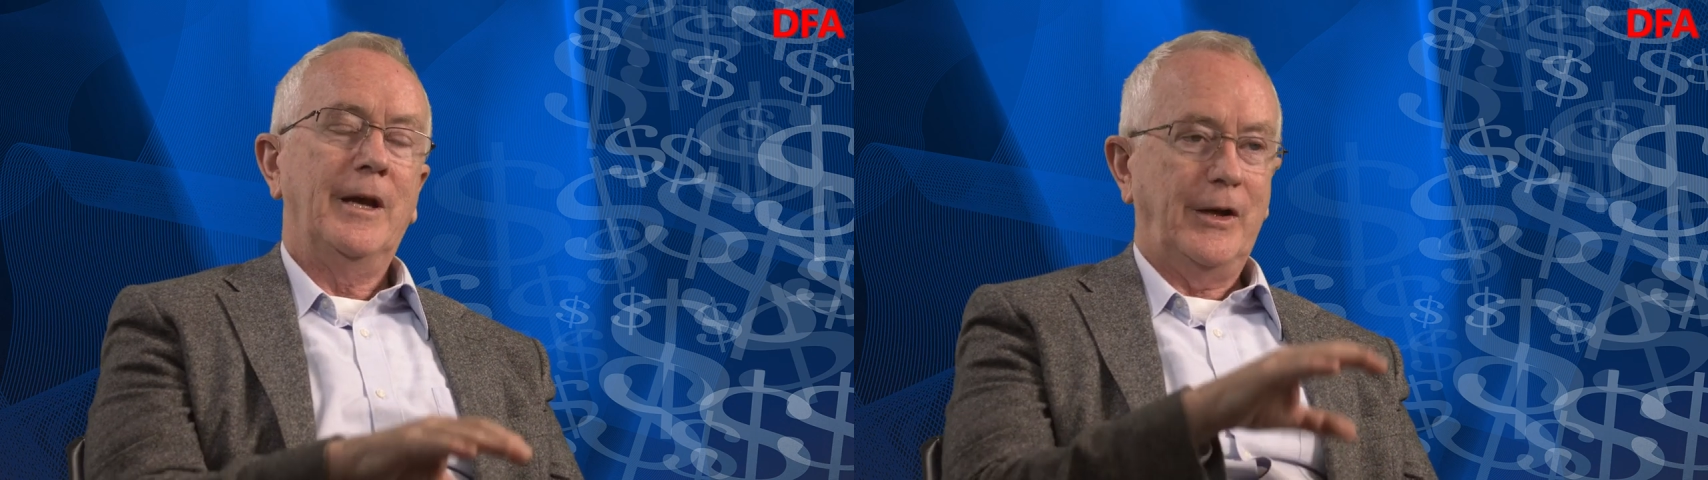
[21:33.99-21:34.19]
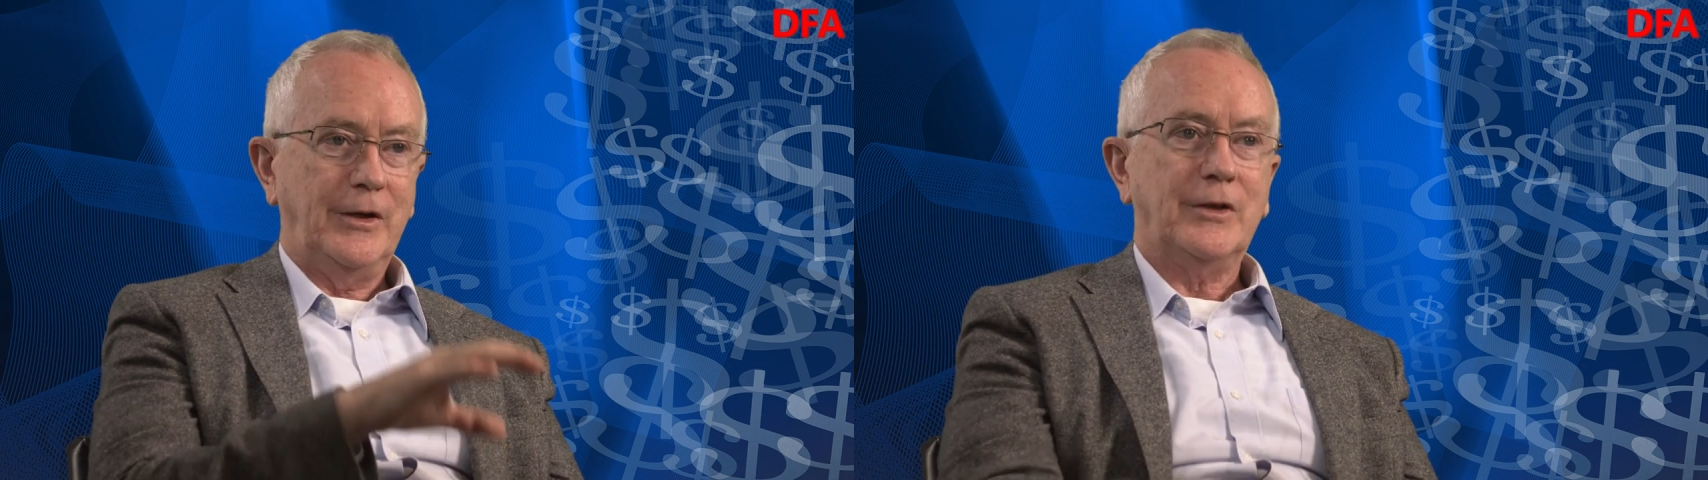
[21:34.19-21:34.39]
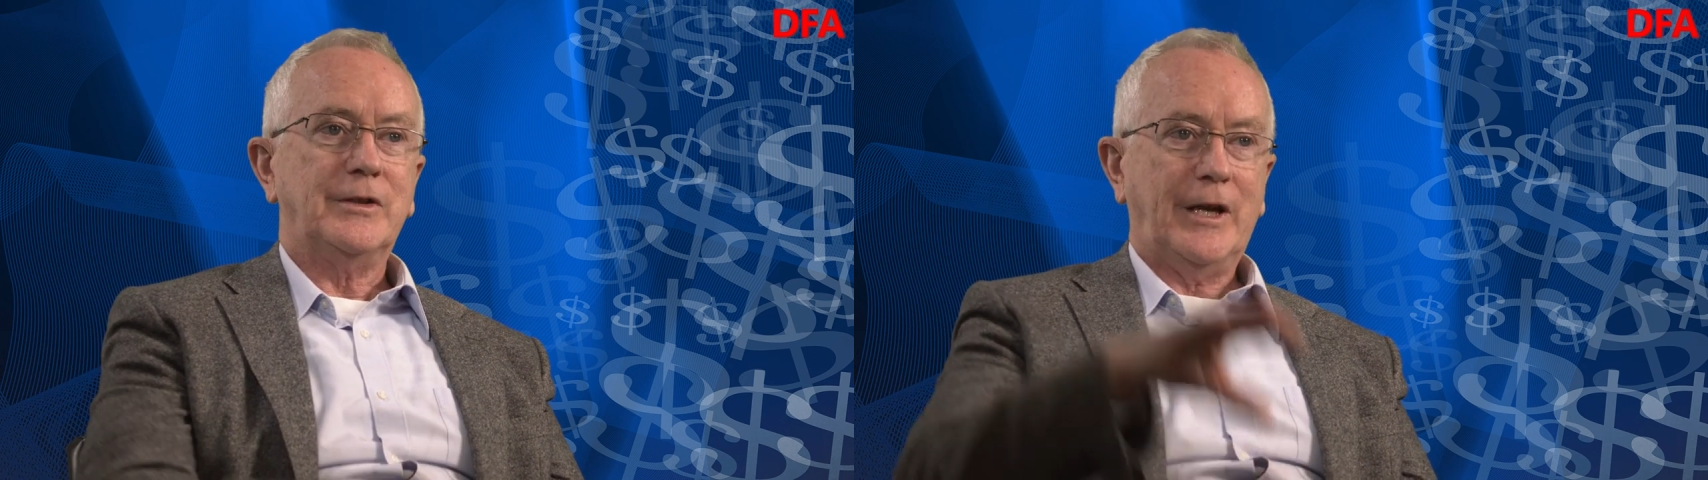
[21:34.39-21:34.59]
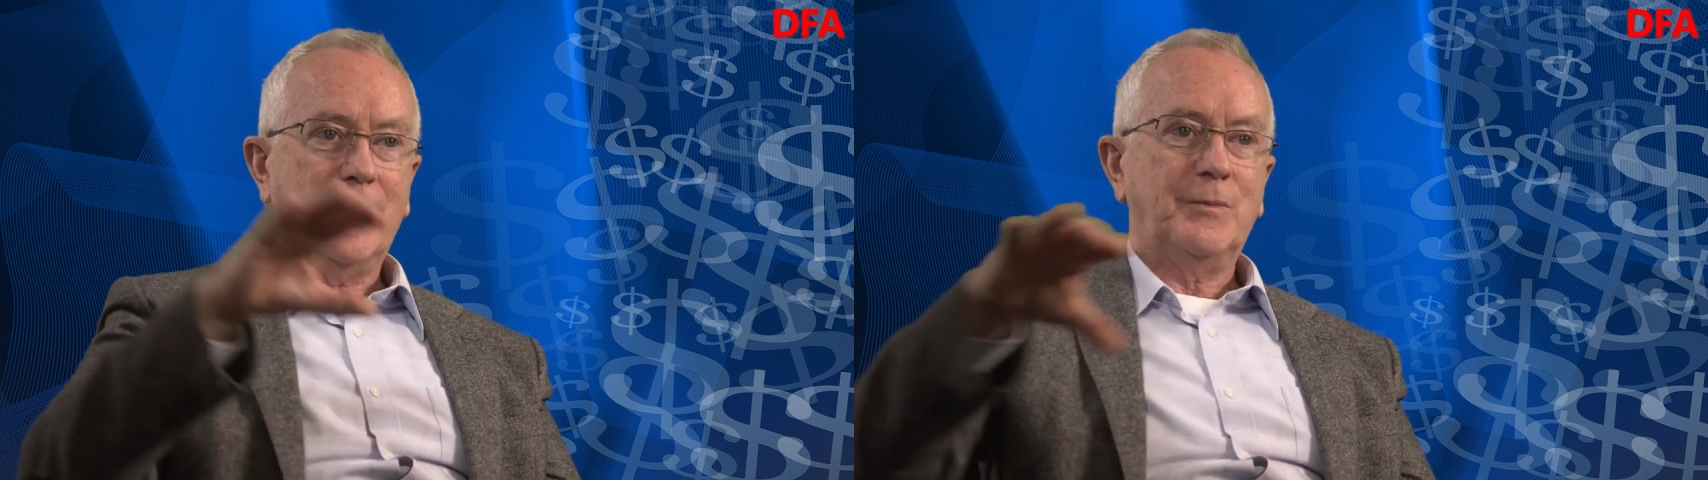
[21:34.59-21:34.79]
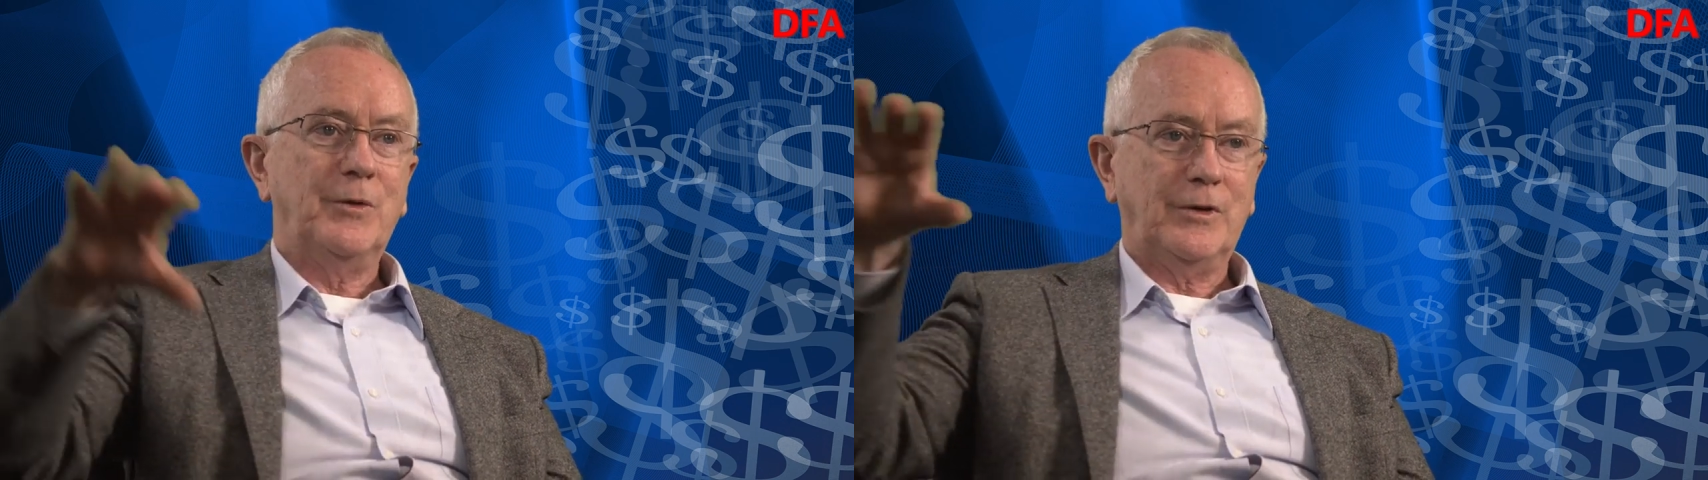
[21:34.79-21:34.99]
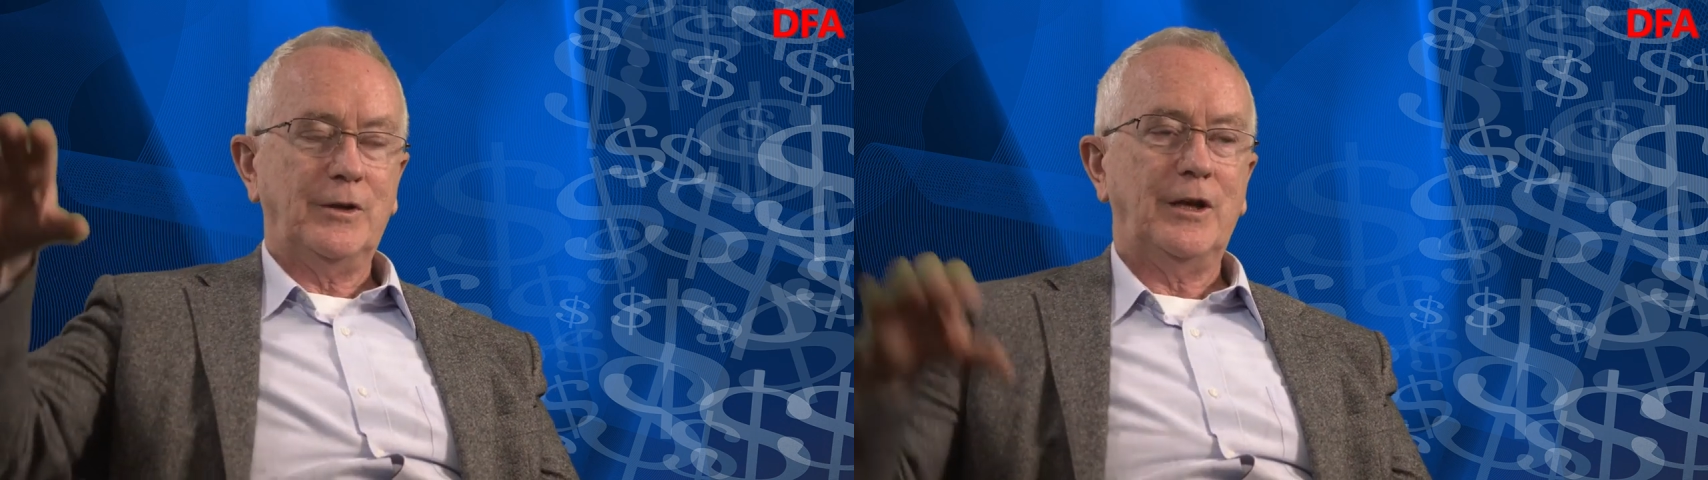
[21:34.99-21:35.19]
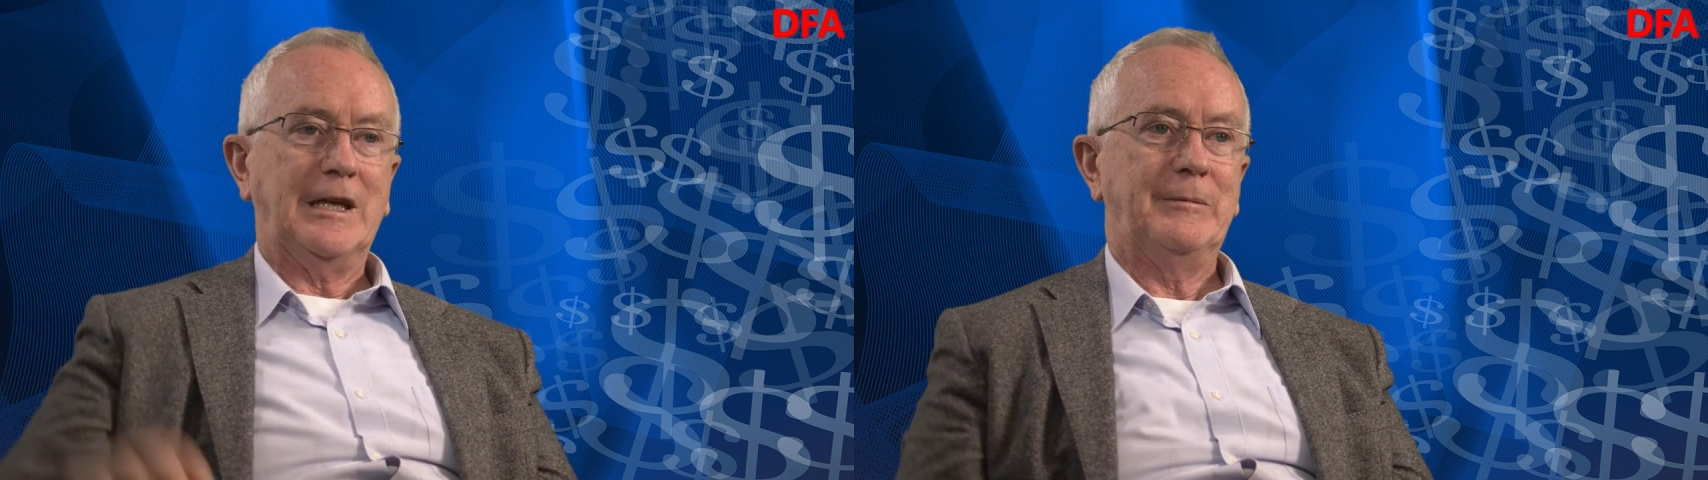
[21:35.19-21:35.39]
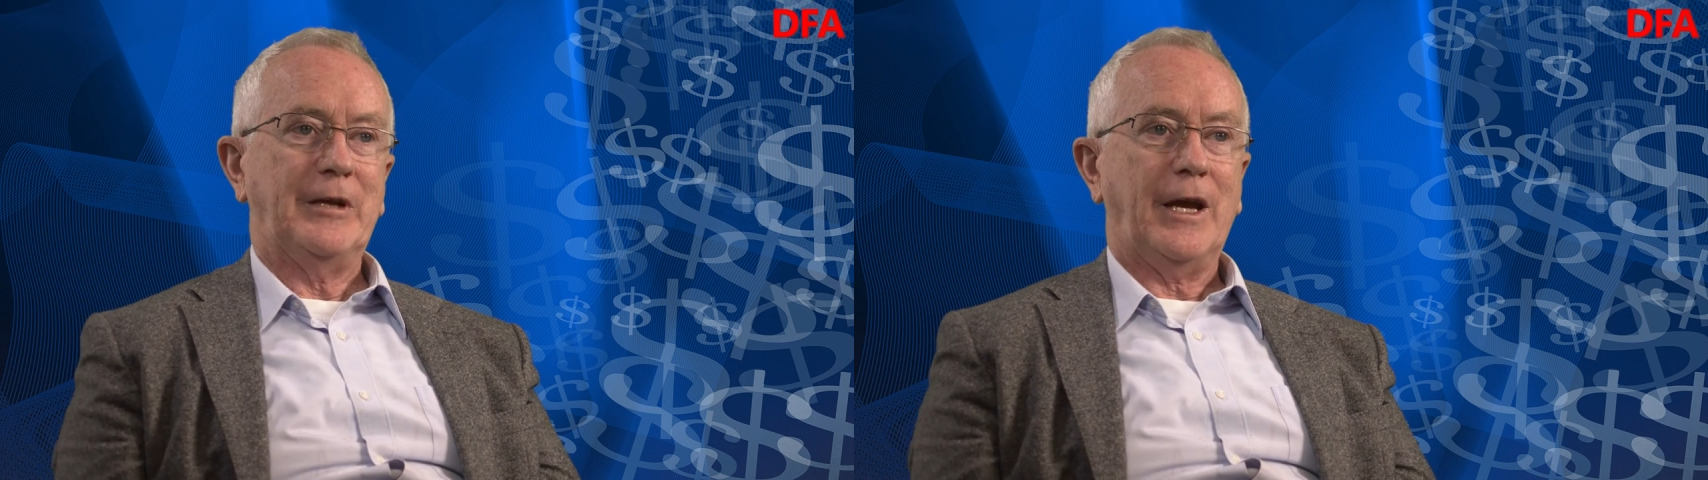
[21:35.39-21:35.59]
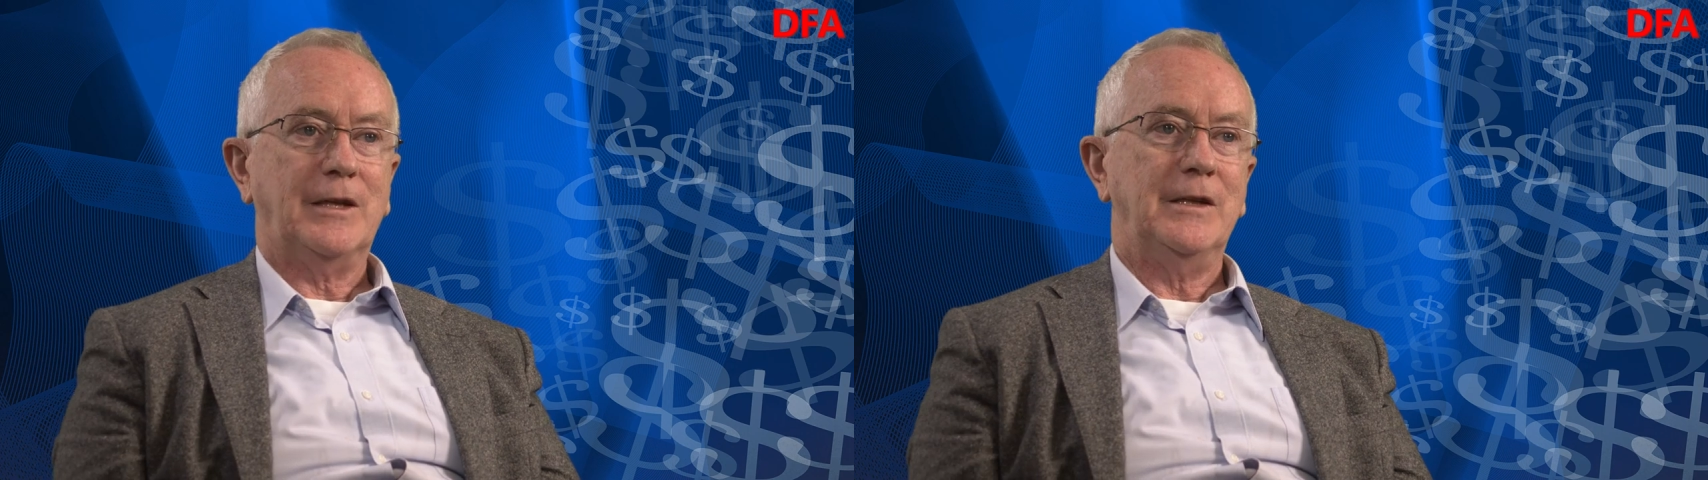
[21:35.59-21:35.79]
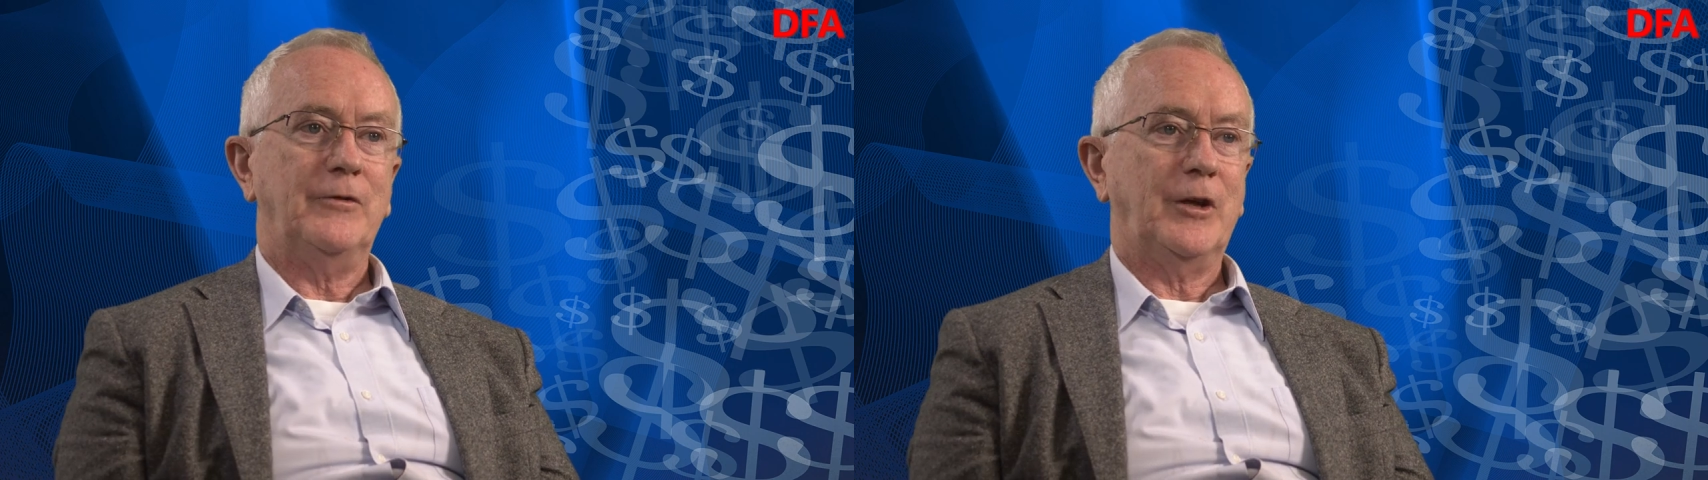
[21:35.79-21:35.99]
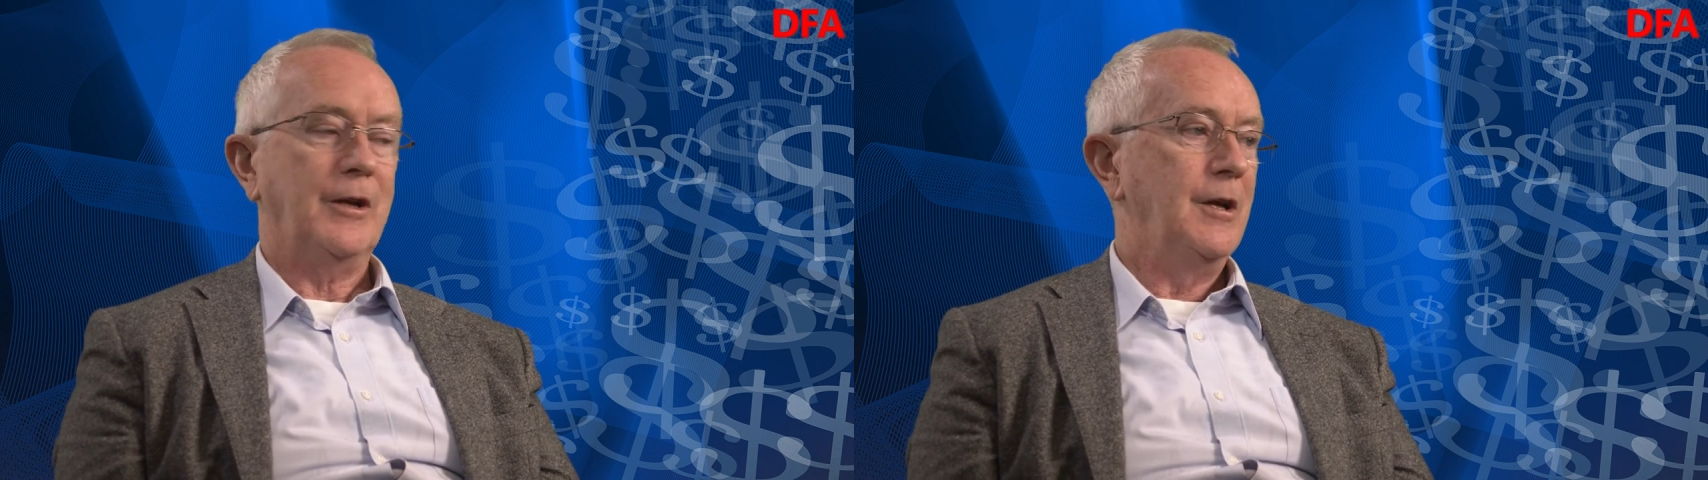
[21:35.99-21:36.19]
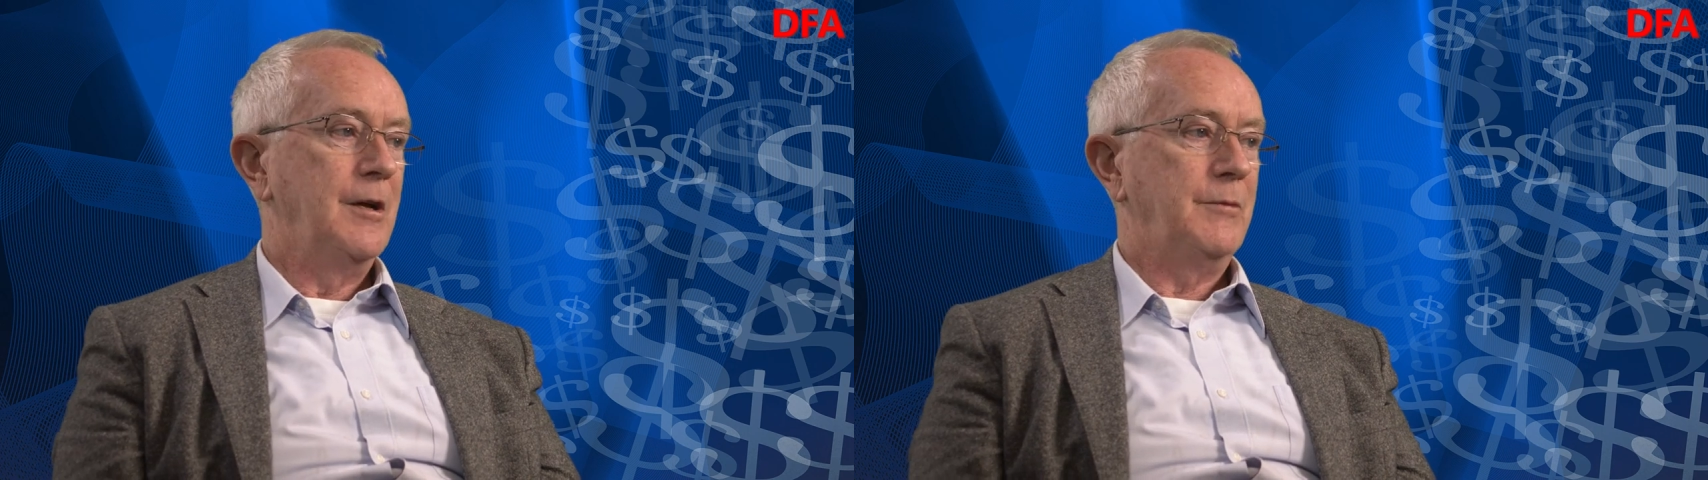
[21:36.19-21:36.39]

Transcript: And yes, that has boosted economic activity,